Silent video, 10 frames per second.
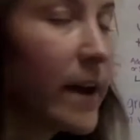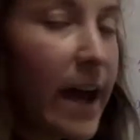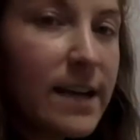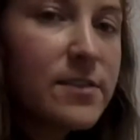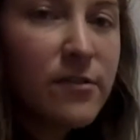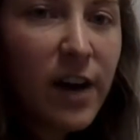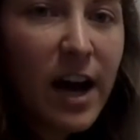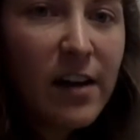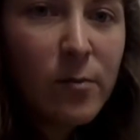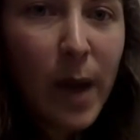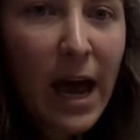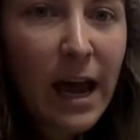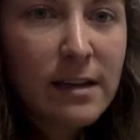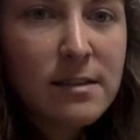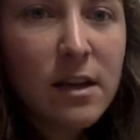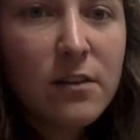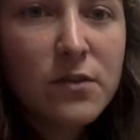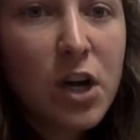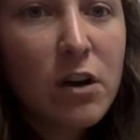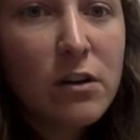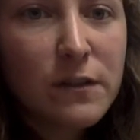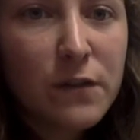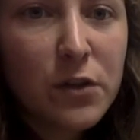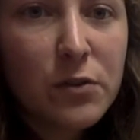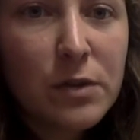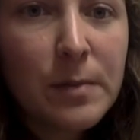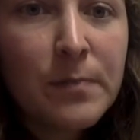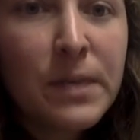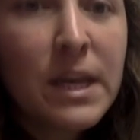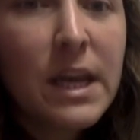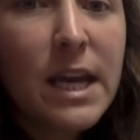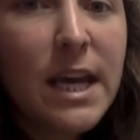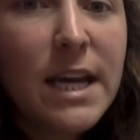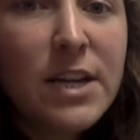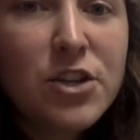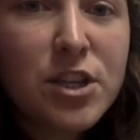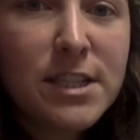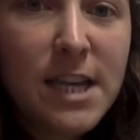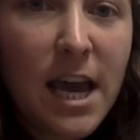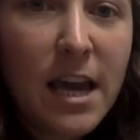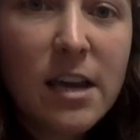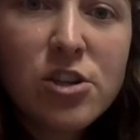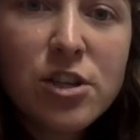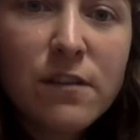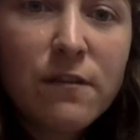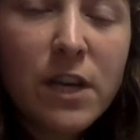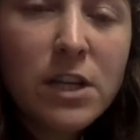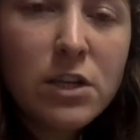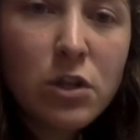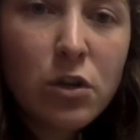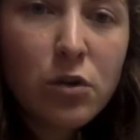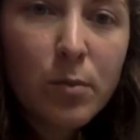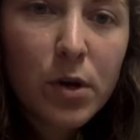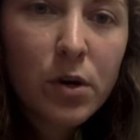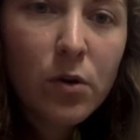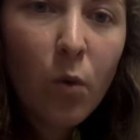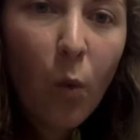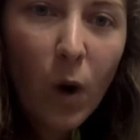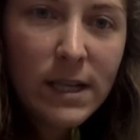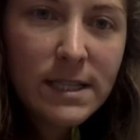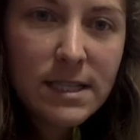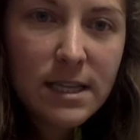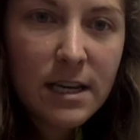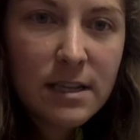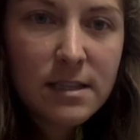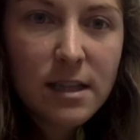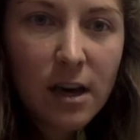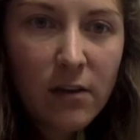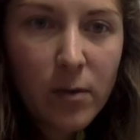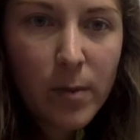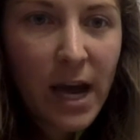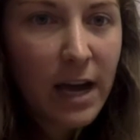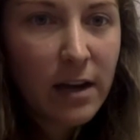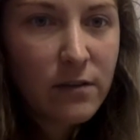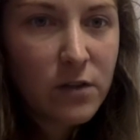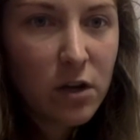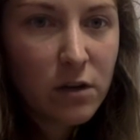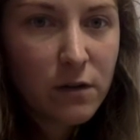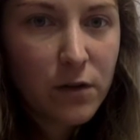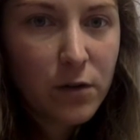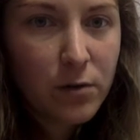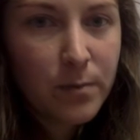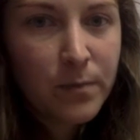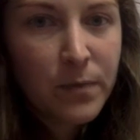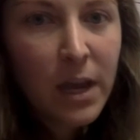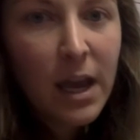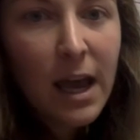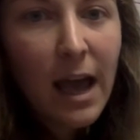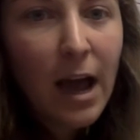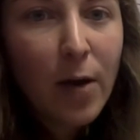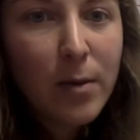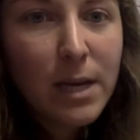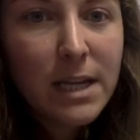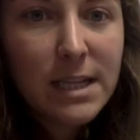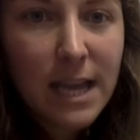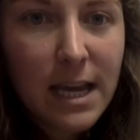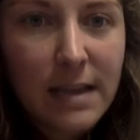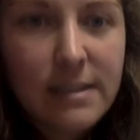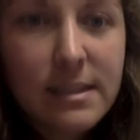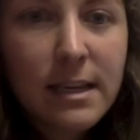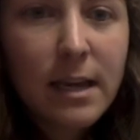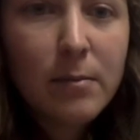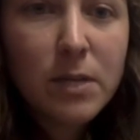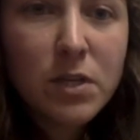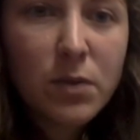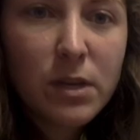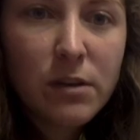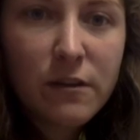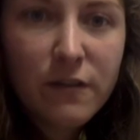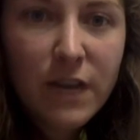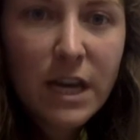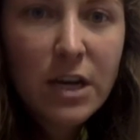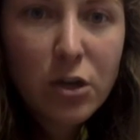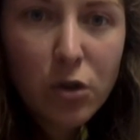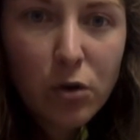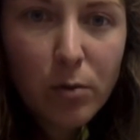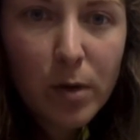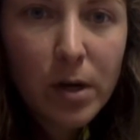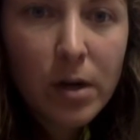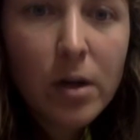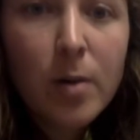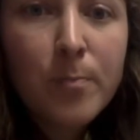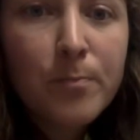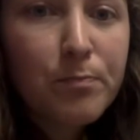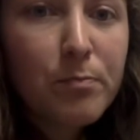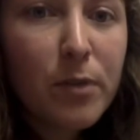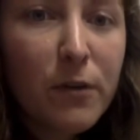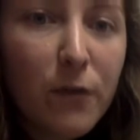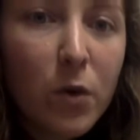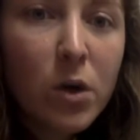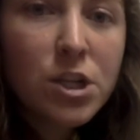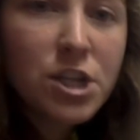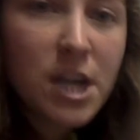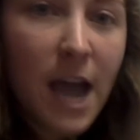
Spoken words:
has 5 bags of dog food. Each day she feeds Cooper 1/6 of a bag of dog food. How many days can Miss Willard feed Cooper before she